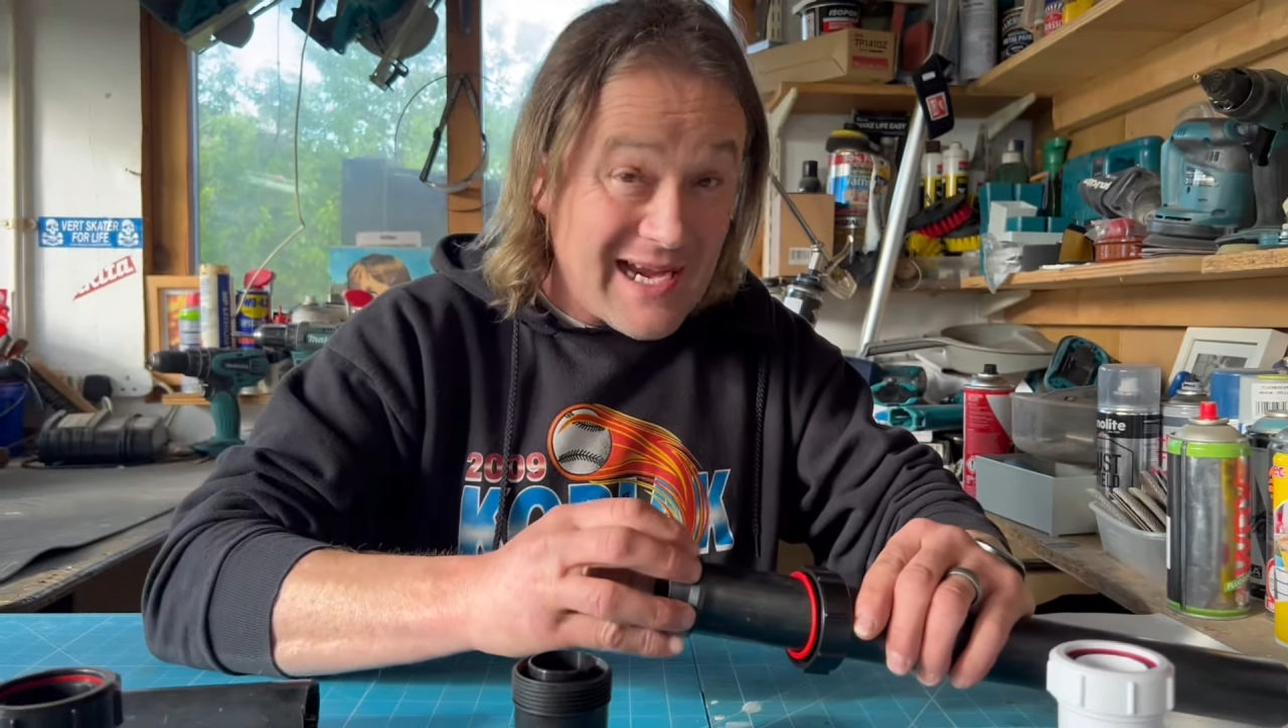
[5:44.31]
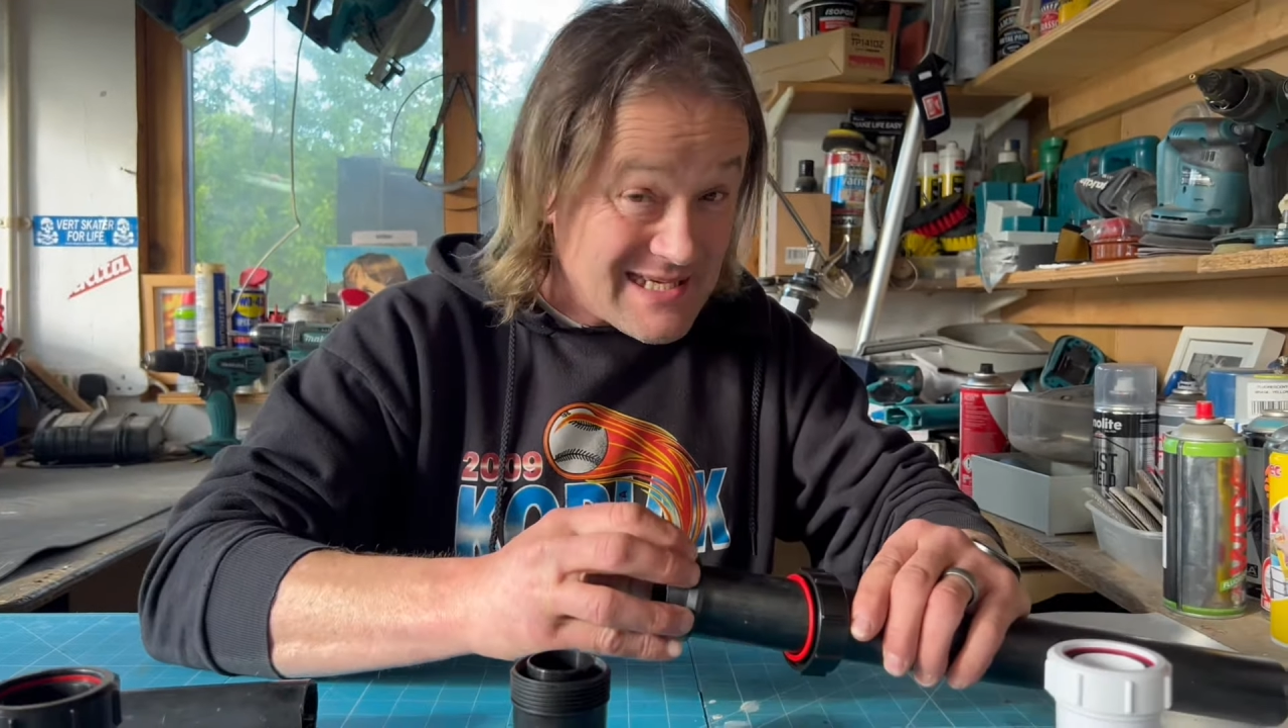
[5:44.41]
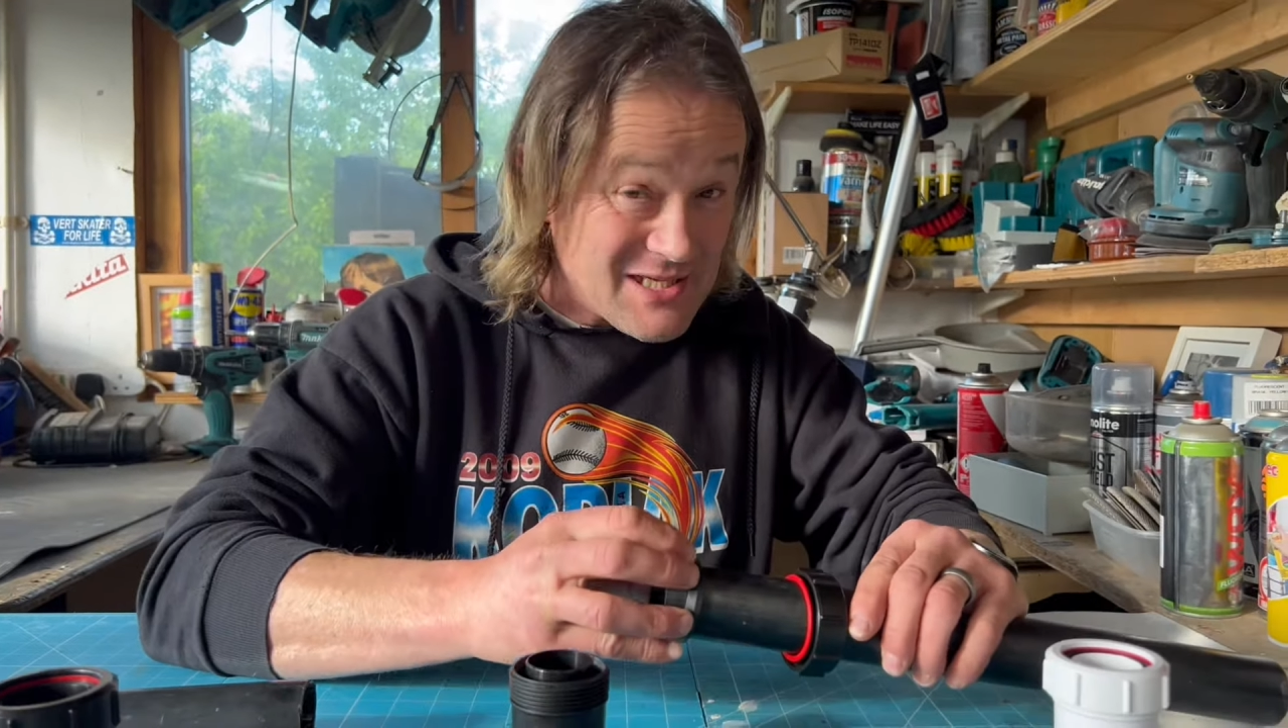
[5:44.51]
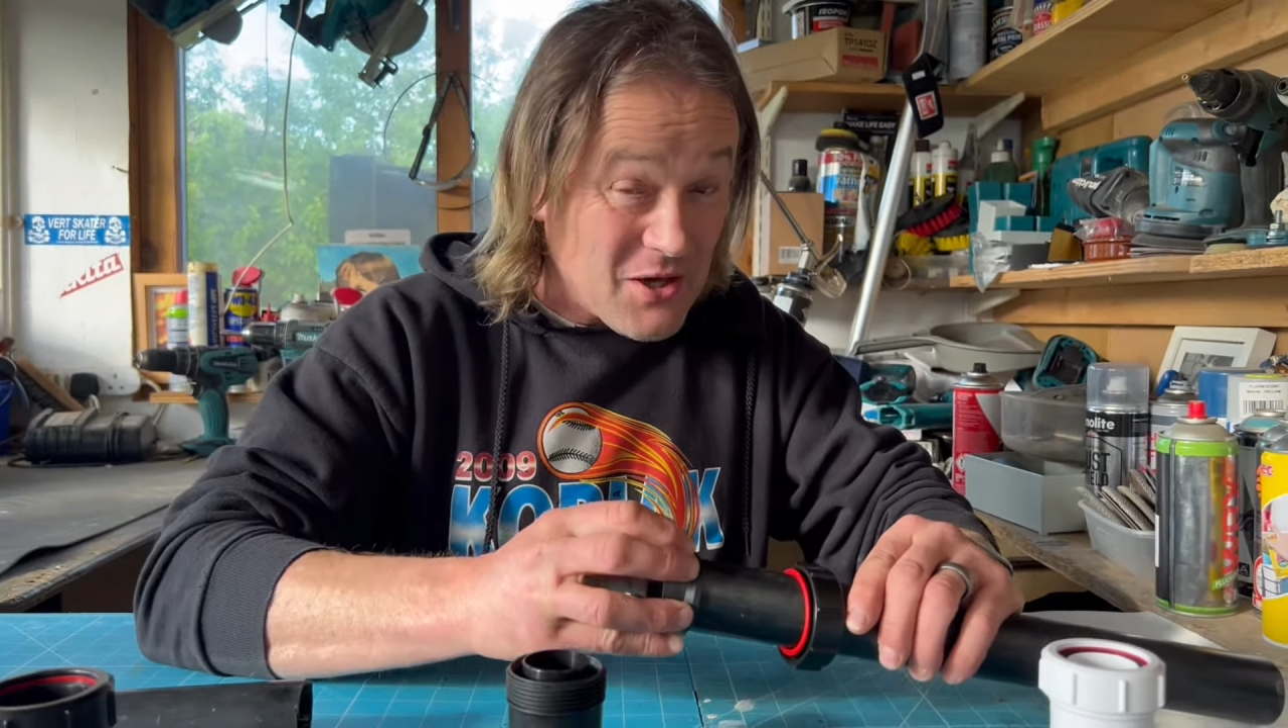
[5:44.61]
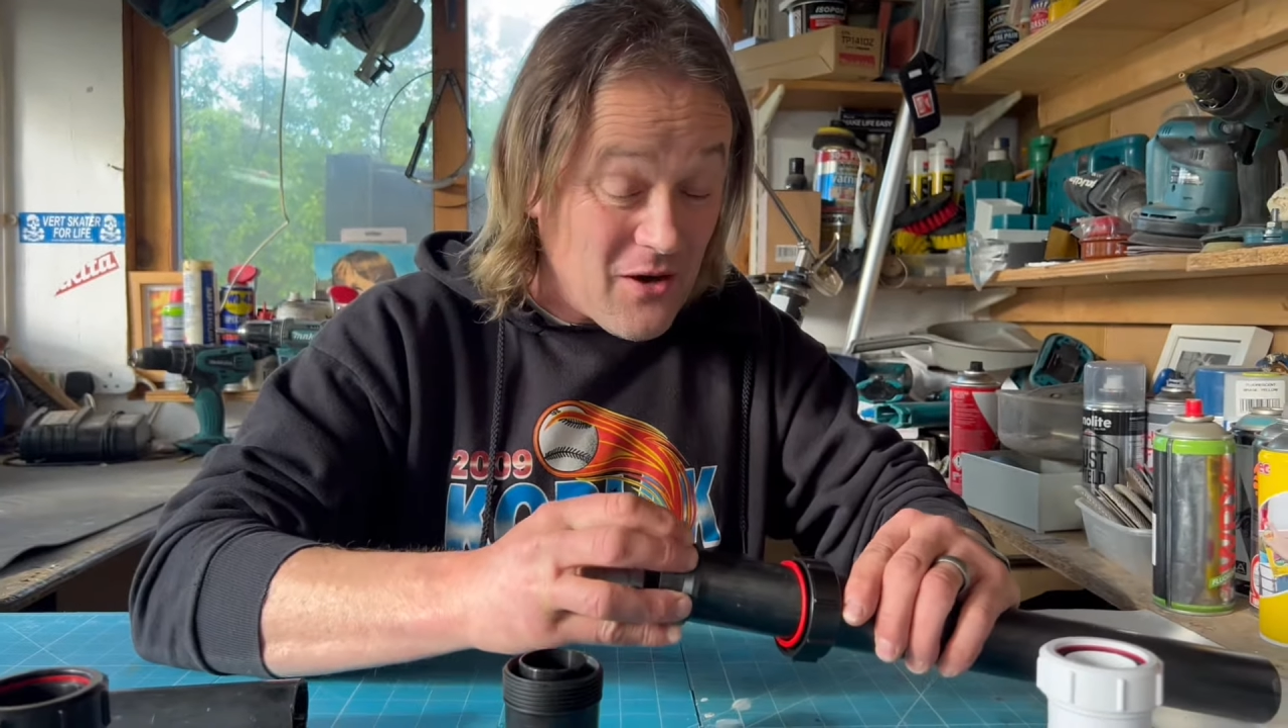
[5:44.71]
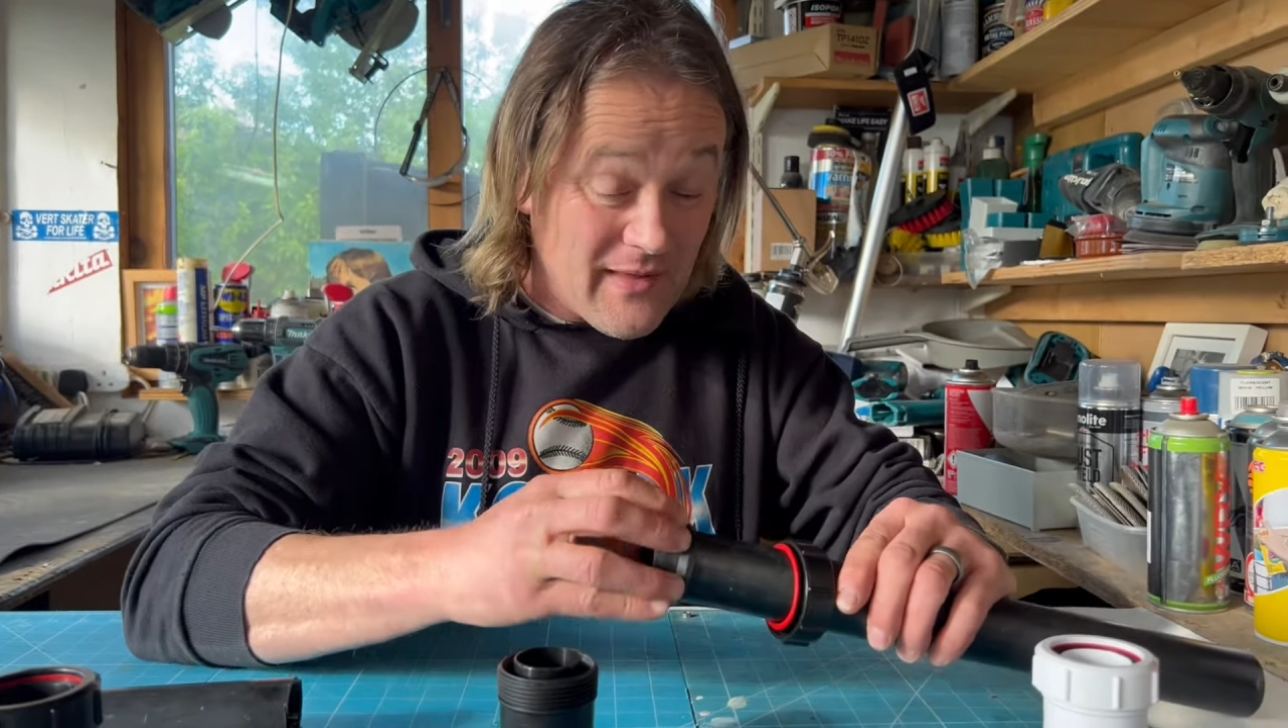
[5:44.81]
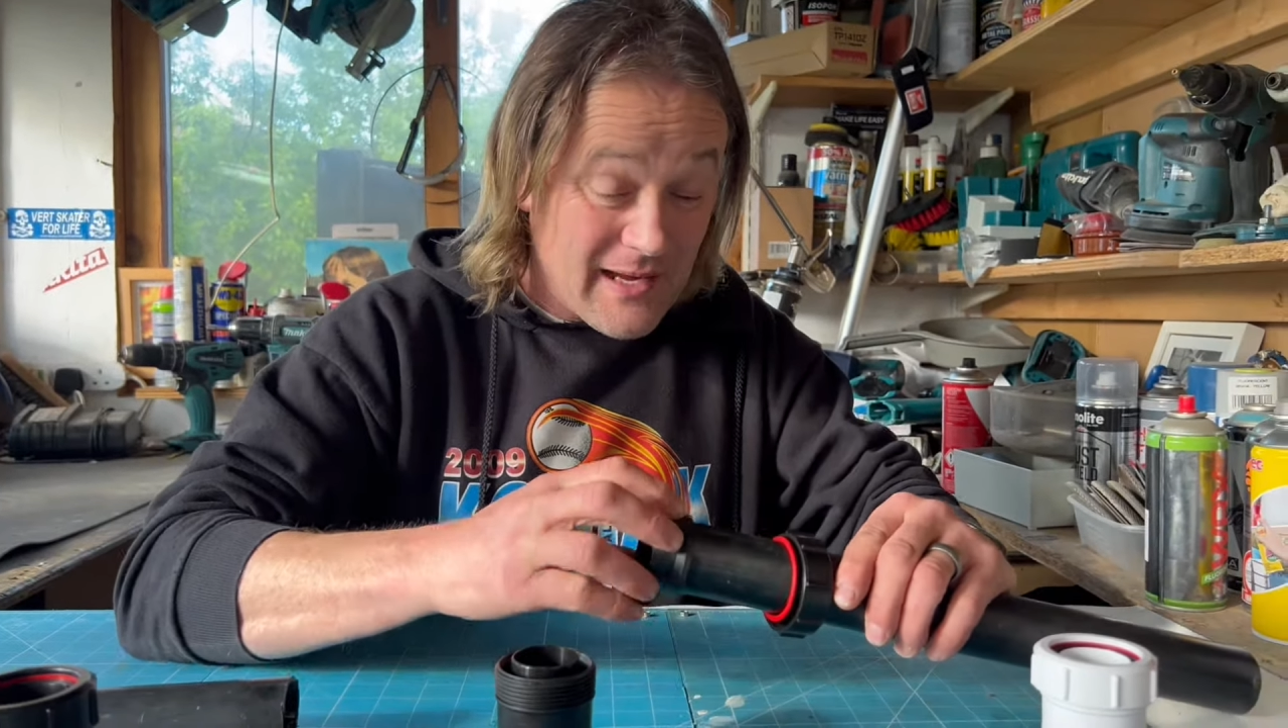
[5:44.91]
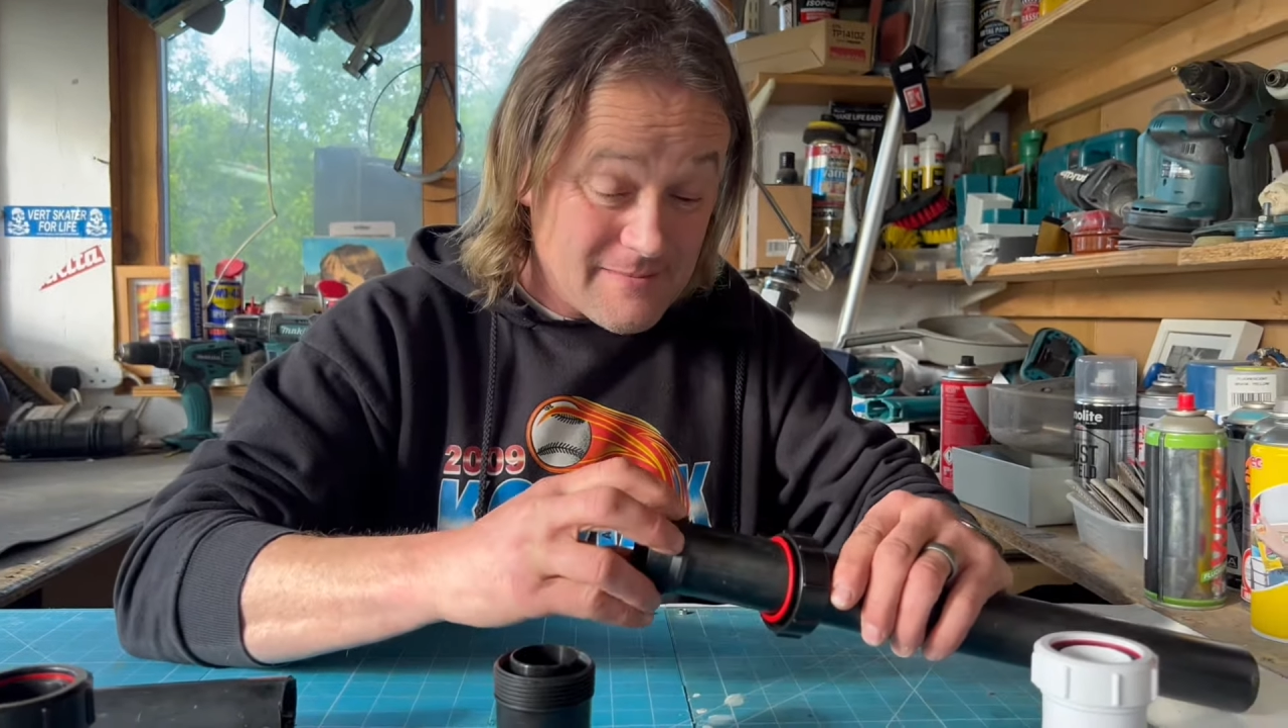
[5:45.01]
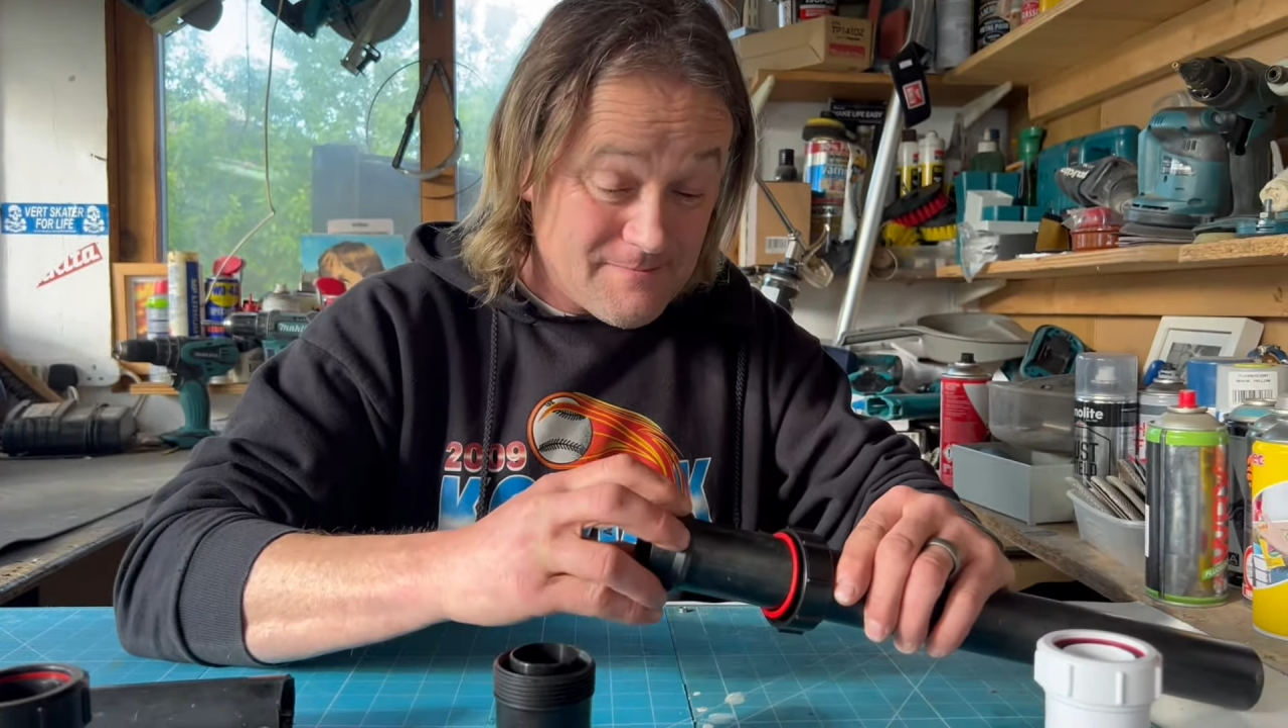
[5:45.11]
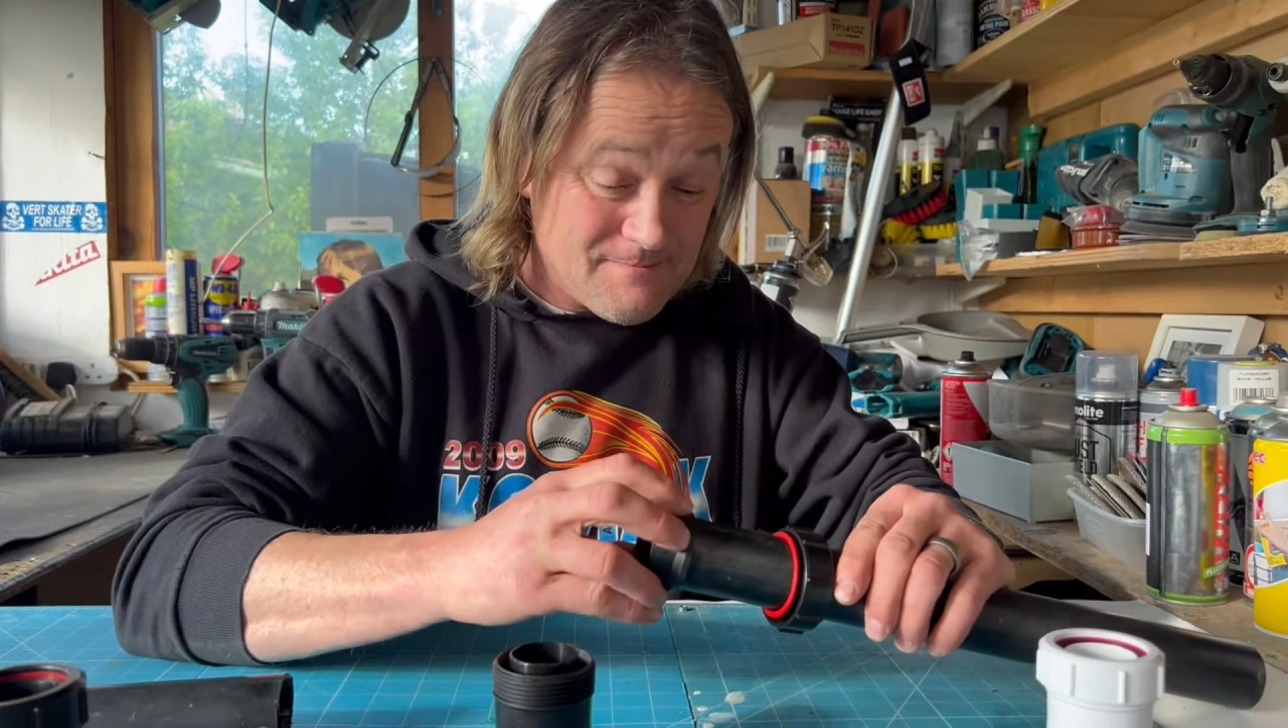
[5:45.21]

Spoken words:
it's got that.